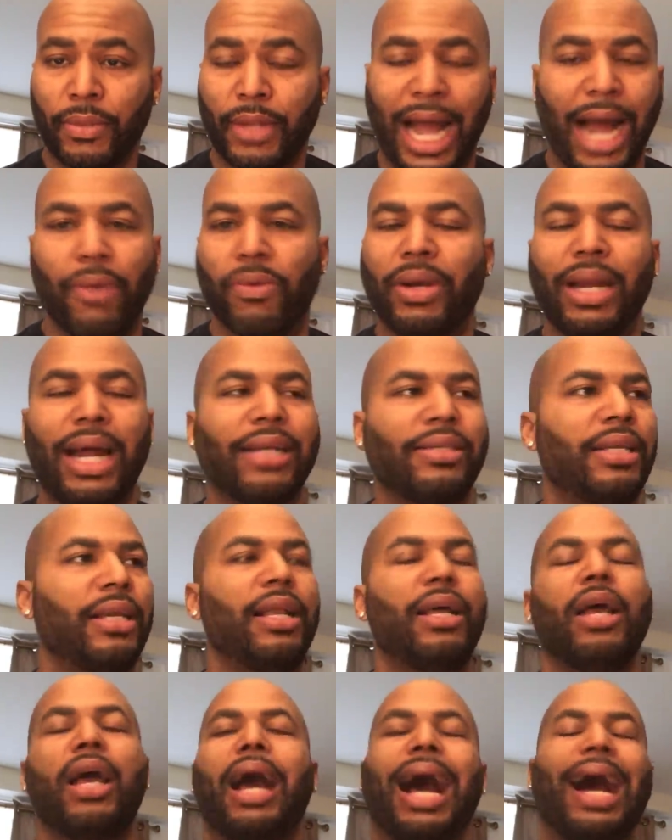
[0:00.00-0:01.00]
I would not
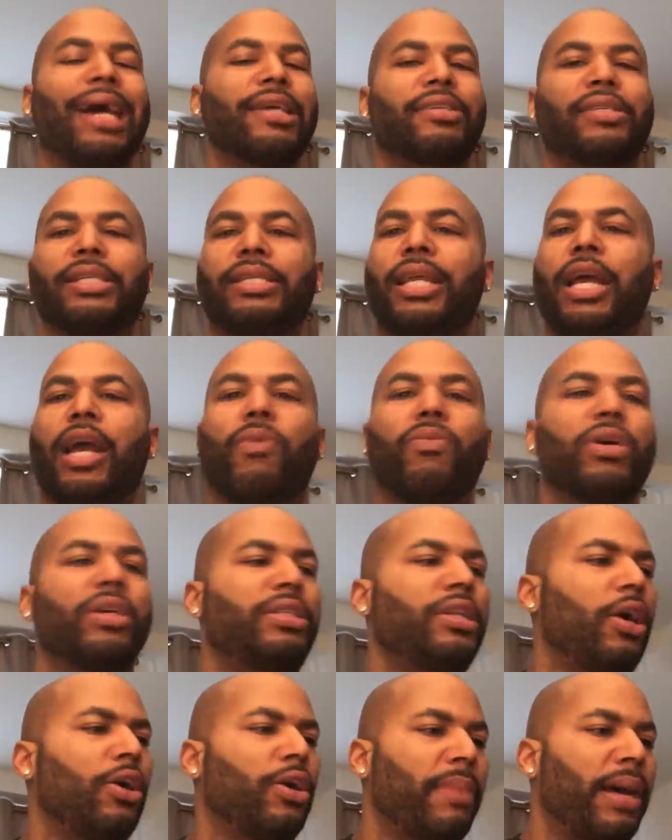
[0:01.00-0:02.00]
sit. I'll sit down. We'll
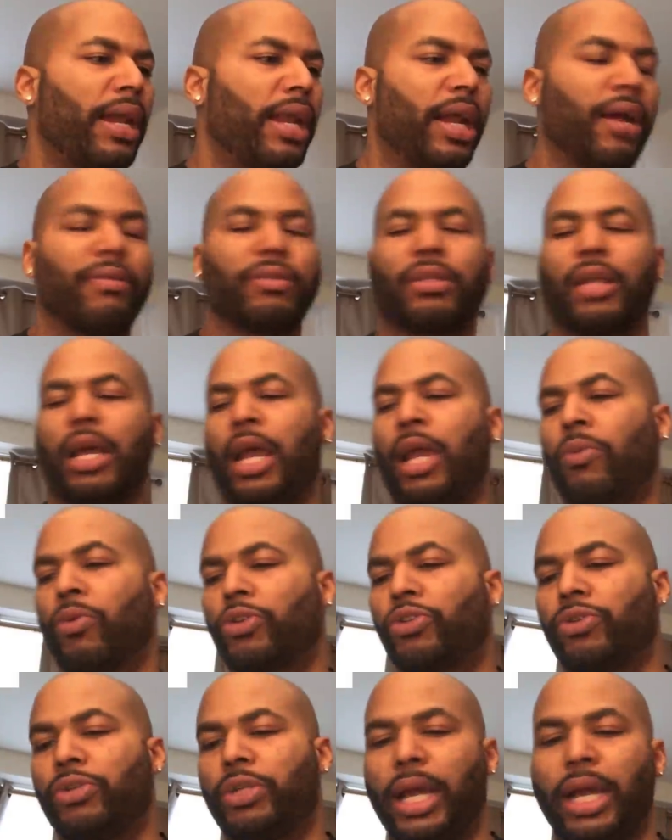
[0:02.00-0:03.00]
talk about everything.
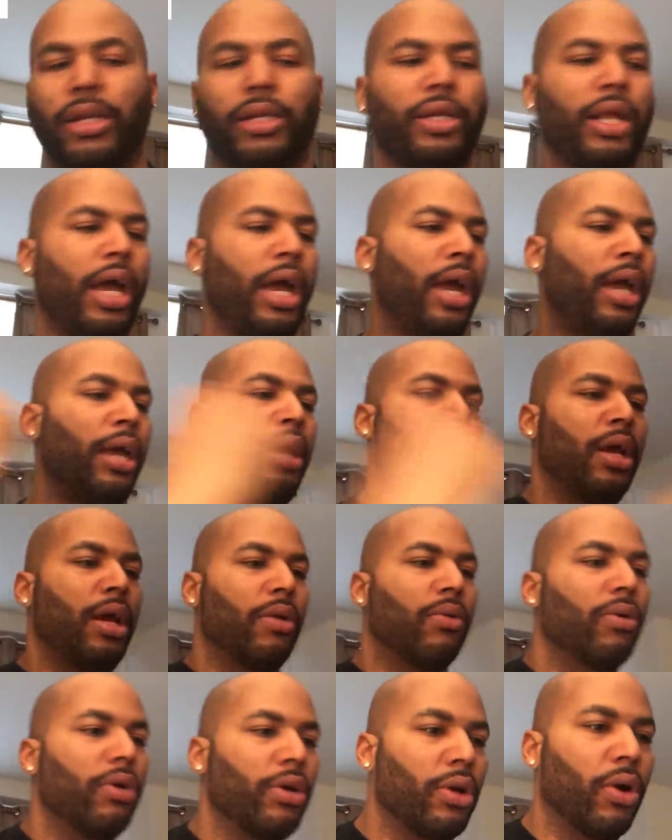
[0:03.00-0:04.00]
What you did today.
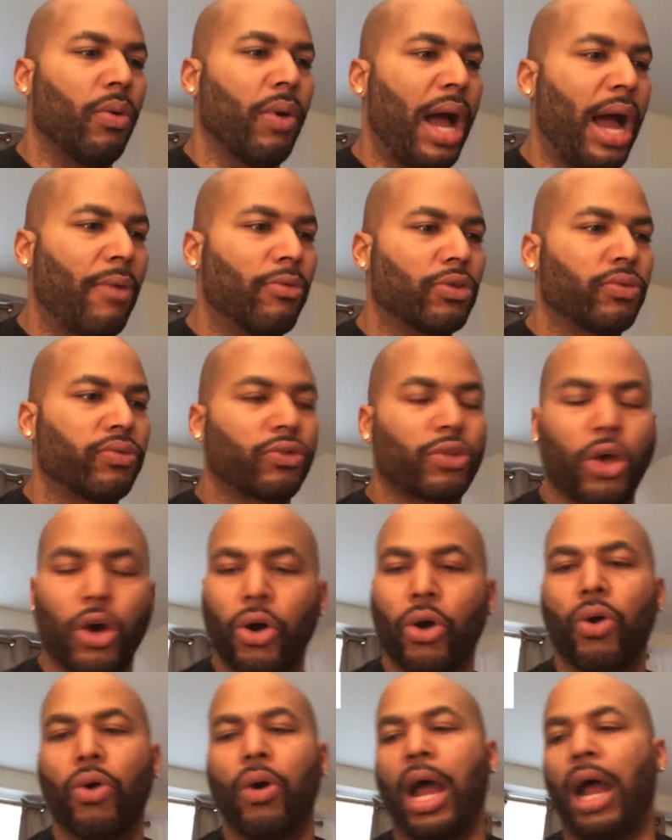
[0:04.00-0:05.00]
Well, you know, I was
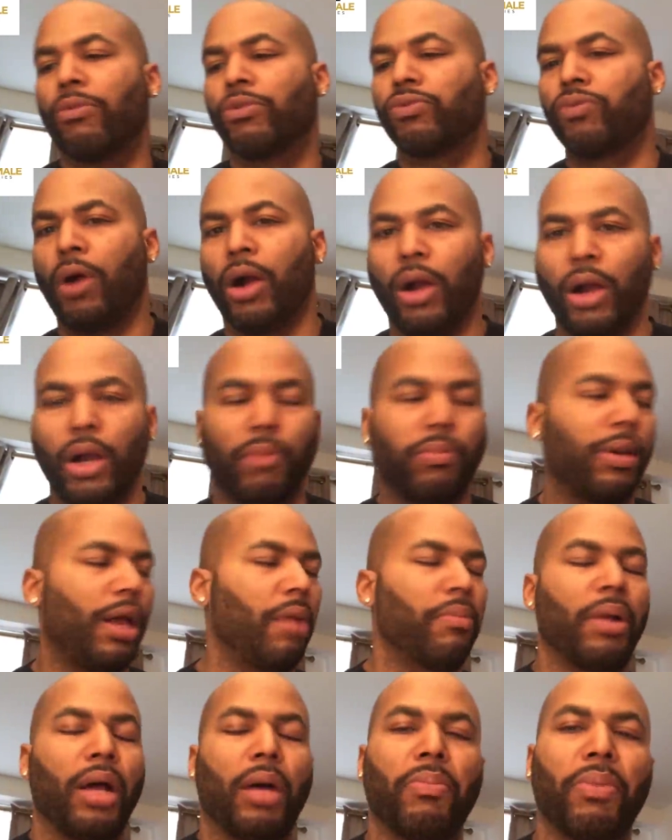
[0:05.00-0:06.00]
school, how was work,
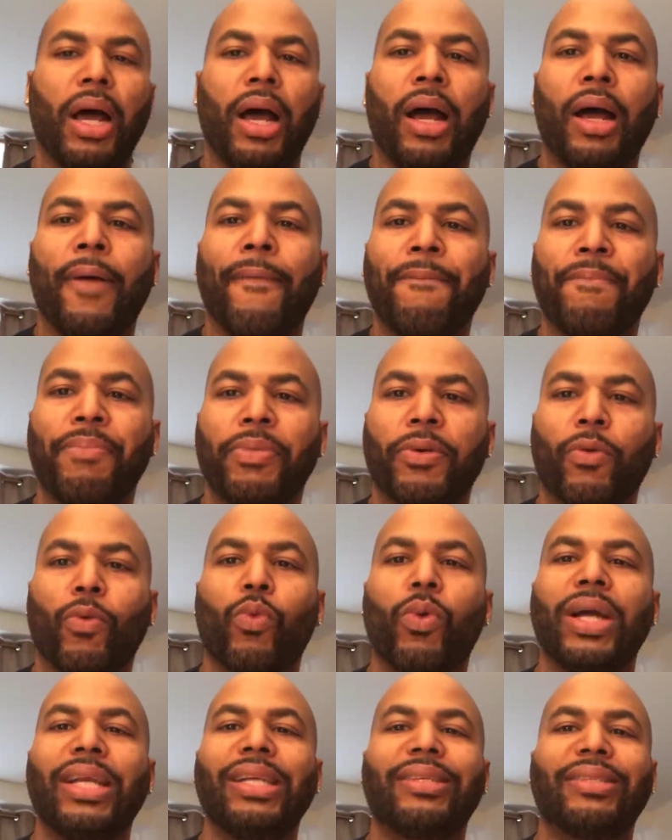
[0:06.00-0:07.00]
blah blah blah.
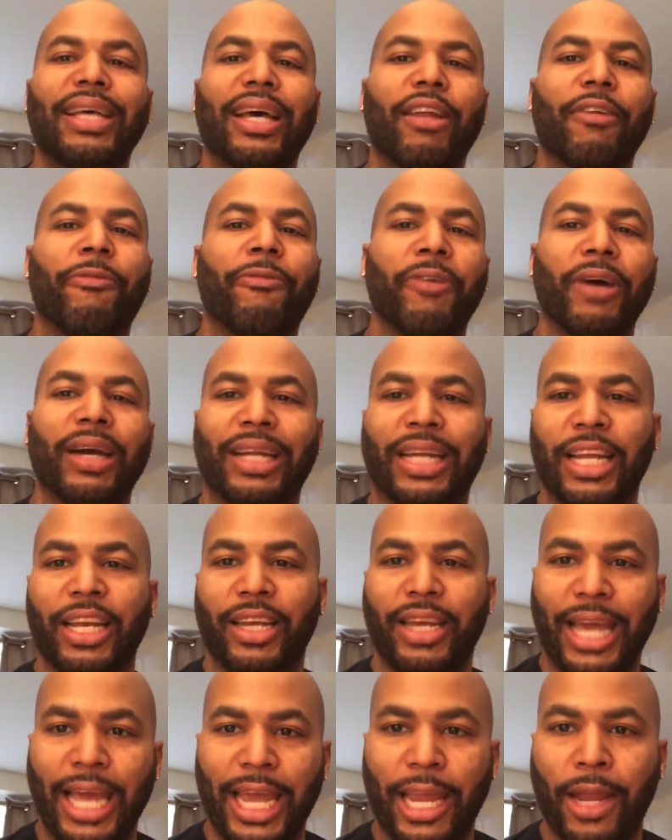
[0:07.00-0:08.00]
Wouldn't set a
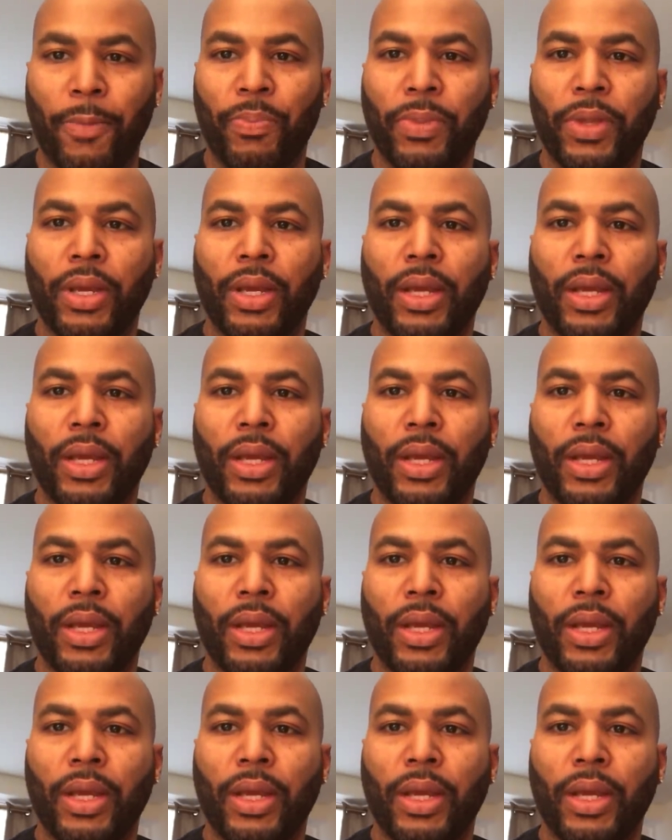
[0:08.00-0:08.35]
fucking date.